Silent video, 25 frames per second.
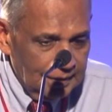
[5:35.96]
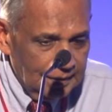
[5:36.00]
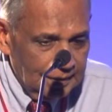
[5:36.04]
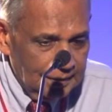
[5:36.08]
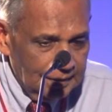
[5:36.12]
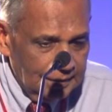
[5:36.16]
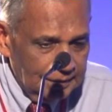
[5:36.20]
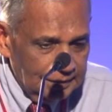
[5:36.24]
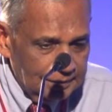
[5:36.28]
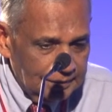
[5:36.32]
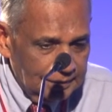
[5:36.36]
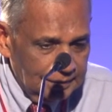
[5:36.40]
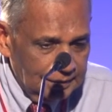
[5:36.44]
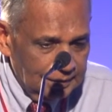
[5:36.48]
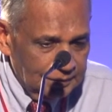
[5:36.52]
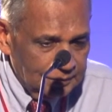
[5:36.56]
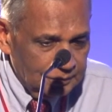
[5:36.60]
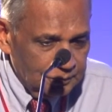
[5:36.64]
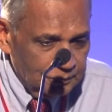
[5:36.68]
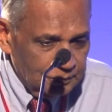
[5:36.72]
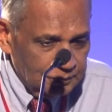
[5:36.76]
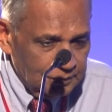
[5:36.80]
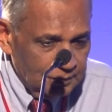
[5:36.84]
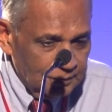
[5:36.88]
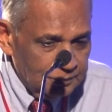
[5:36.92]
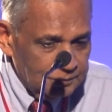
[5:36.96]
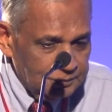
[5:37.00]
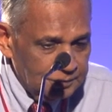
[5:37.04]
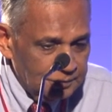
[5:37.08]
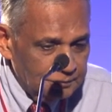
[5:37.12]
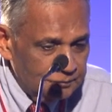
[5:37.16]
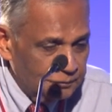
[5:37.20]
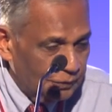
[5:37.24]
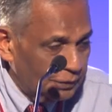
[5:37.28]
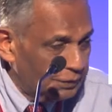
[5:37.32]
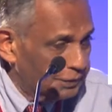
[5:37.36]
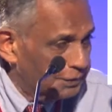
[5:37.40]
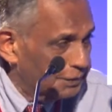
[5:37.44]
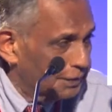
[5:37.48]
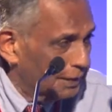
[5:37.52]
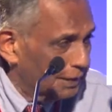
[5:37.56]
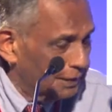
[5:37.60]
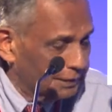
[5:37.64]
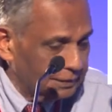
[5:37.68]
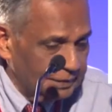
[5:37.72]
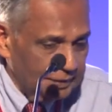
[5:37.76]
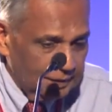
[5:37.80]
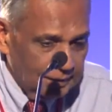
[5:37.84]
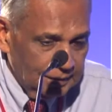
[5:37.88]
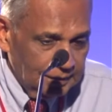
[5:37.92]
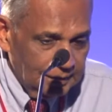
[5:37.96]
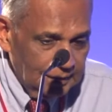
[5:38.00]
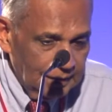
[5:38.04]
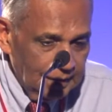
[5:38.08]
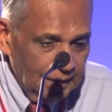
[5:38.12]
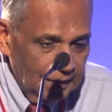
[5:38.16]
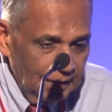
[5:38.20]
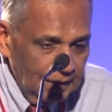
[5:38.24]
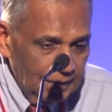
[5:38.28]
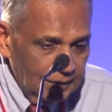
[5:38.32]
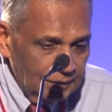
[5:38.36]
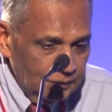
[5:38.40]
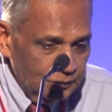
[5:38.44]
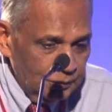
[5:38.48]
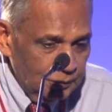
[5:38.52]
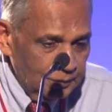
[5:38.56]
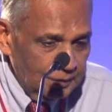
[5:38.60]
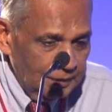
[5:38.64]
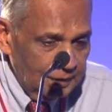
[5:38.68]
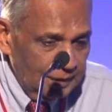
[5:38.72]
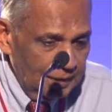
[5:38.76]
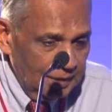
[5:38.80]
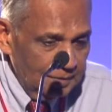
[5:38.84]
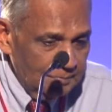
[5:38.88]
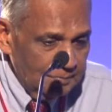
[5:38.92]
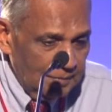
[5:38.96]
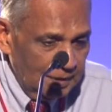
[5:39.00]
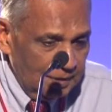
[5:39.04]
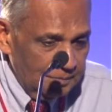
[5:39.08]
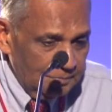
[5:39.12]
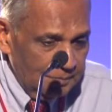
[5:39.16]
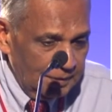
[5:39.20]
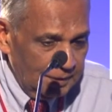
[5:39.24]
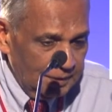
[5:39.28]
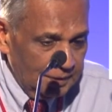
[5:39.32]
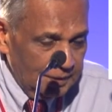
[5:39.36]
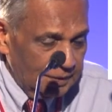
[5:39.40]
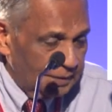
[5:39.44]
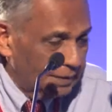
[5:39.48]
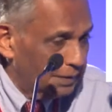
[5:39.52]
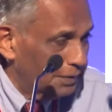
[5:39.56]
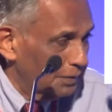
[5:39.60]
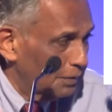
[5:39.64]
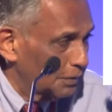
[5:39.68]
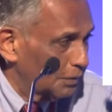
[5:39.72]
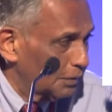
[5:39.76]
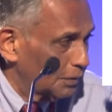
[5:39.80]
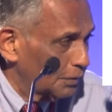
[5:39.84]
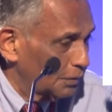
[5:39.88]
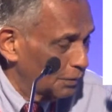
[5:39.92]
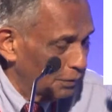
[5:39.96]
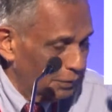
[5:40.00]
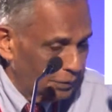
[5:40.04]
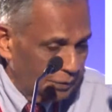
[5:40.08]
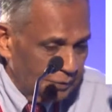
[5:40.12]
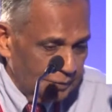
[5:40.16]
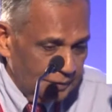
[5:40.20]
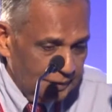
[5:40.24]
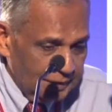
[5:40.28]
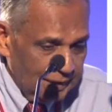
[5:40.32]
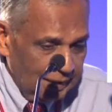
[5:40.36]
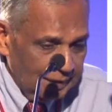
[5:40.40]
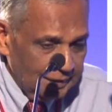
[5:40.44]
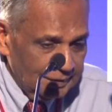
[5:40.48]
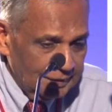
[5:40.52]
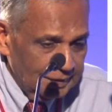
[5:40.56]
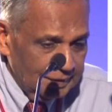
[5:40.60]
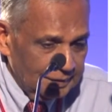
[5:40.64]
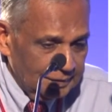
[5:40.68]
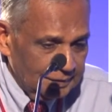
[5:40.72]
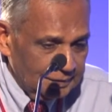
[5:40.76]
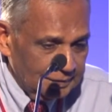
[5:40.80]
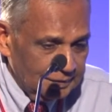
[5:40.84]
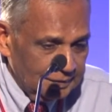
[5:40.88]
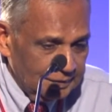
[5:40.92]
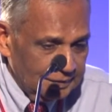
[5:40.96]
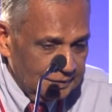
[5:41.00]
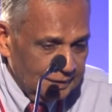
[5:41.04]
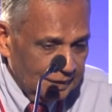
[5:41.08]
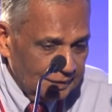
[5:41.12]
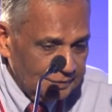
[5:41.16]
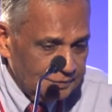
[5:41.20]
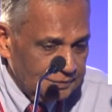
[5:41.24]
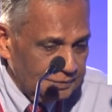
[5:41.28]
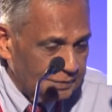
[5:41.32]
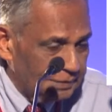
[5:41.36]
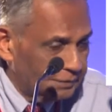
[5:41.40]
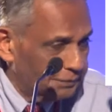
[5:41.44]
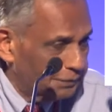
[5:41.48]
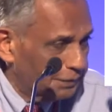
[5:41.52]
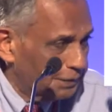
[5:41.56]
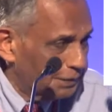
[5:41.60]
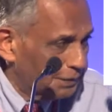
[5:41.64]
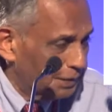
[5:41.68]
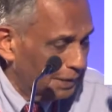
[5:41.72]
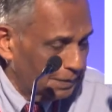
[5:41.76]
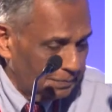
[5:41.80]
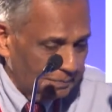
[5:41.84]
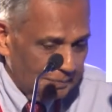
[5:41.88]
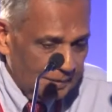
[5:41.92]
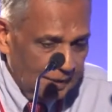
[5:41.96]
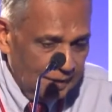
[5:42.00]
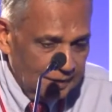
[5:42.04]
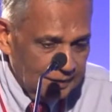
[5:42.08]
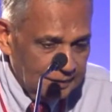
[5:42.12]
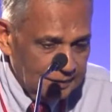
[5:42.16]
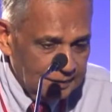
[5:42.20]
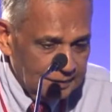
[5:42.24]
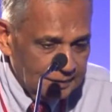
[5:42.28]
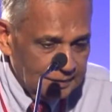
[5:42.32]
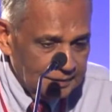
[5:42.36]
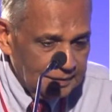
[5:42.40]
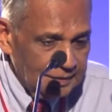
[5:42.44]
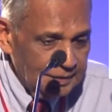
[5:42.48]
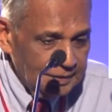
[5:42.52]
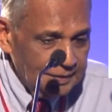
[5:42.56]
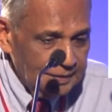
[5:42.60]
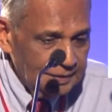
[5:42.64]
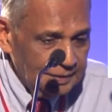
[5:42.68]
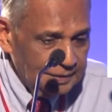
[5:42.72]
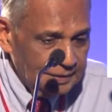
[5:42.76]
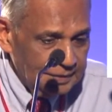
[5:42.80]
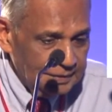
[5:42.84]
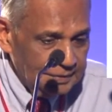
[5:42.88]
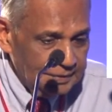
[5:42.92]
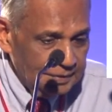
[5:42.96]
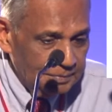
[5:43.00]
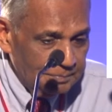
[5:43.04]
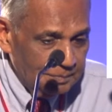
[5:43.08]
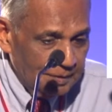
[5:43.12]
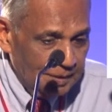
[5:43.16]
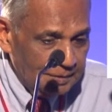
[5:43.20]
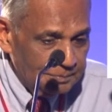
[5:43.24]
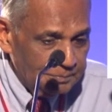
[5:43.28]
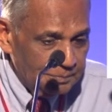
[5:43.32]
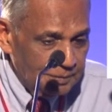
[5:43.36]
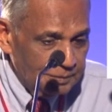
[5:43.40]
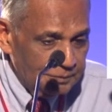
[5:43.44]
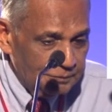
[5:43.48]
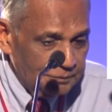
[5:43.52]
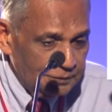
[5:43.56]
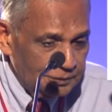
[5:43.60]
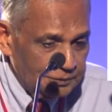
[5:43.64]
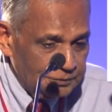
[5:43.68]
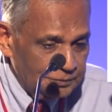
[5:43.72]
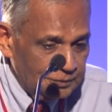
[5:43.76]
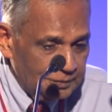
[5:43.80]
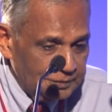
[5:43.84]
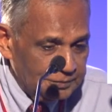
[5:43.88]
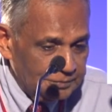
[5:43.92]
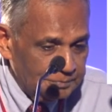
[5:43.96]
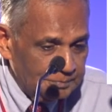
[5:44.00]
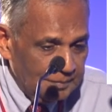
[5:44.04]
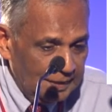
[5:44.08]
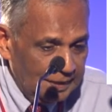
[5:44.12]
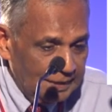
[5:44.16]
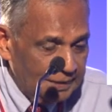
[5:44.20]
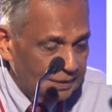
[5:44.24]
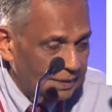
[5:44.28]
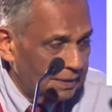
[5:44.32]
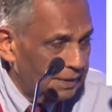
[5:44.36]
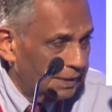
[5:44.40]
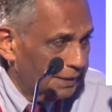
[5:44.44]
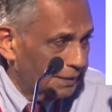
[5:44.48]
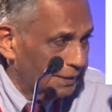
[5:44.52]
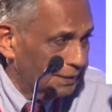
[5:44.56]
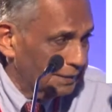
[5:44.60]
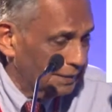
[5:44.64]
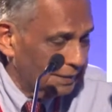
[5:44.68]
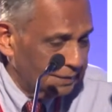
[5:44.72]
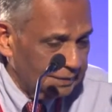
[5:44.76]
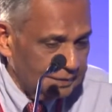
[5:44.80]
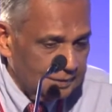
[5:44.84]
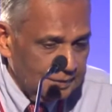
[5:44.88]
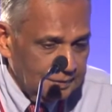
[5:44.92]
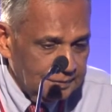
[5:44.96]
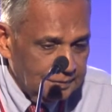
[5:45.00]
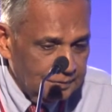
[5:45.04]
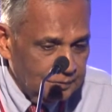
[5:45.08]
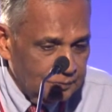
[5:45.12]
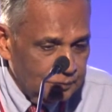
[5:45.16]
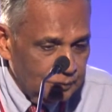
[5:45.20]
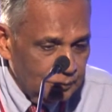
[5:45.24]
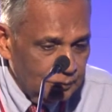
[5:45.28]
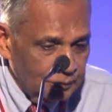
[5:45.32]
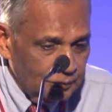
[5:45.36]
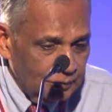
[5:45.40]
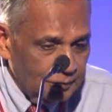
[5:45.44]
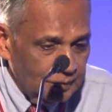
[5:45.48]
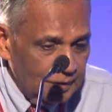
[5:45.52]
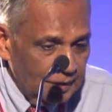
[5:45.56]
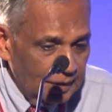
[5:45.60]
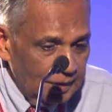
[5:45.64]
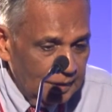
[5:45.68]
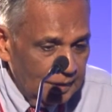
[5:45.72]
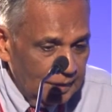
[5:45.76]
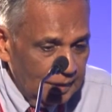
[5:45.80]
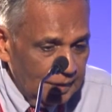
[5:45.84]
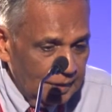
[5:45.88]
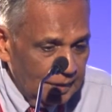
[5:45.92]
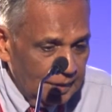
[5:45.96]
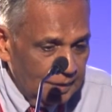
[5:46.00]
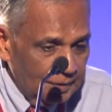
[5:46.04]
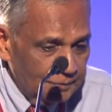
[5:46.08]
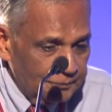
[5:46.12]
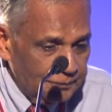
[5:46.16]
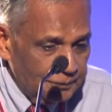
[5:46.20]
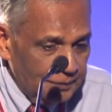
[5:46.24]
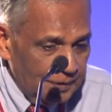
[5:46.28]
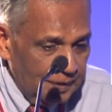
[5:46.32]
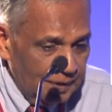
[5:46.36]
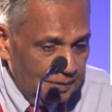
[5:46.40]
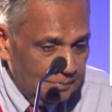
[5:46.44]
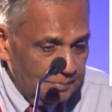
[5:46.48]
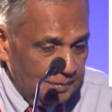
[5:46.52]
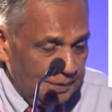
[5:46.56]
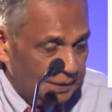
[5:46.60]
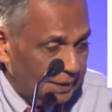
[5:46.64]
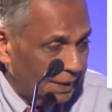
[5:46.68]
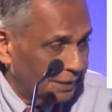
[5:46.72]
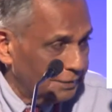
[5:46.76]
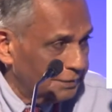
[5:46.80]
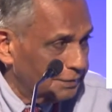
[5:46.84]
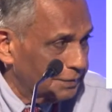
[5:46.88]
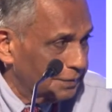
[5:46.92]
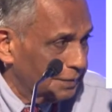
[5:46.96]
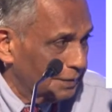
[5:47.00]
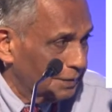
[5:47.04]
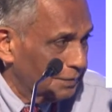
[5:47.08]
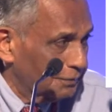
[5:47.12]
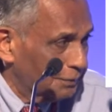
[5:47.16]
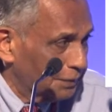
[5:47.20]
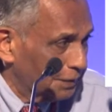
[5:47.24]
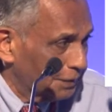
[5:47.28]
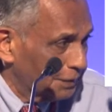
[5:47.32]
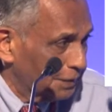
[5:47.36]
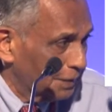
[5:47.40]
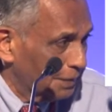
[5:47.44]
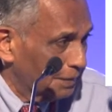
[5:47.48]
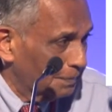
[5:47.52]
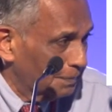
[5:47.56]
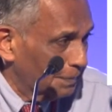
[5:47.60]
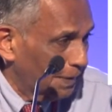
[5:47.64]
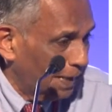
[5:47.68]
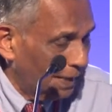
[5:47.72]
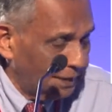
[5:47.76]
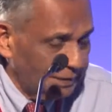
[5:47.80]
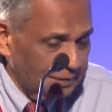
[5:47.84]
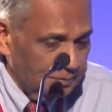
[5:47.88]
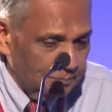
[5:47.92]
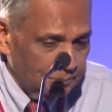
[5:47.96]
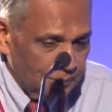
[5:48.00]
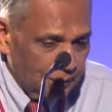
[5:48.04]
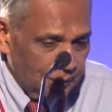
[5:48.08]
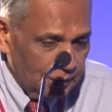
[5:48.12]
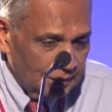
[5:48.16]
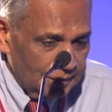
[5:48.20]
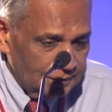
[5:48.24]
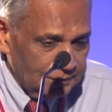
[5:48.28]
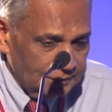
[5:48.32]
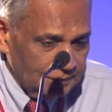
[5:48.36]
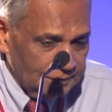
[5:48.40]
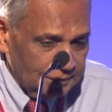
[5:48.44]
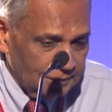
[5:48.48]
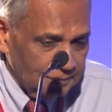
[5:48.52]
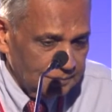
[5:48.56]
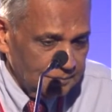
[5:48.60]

in the year 2000 was that the UDA may be overriding the National Physical Planning Department, which was mainly intended to frame a national physical planning policy.